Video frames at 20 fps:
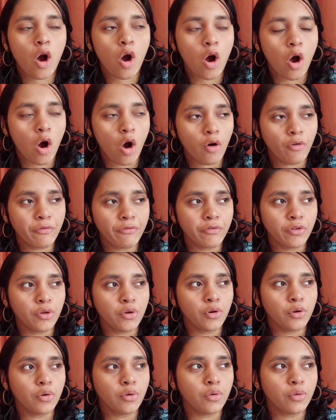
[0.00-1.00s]
of
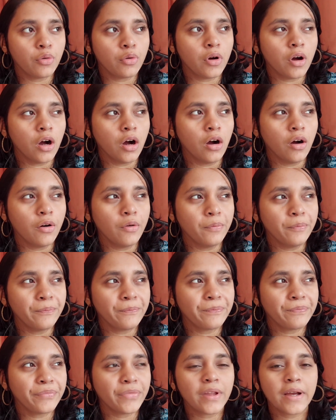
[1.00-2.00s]

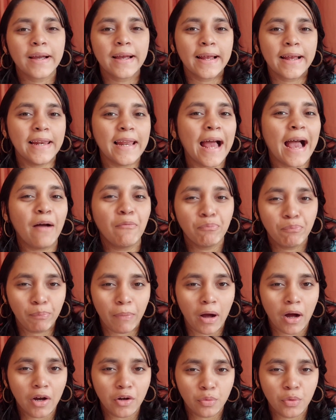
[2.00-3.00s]
the glam
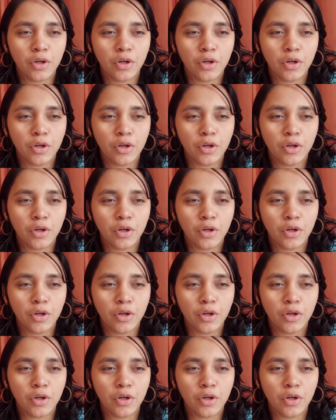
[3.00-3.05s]
part.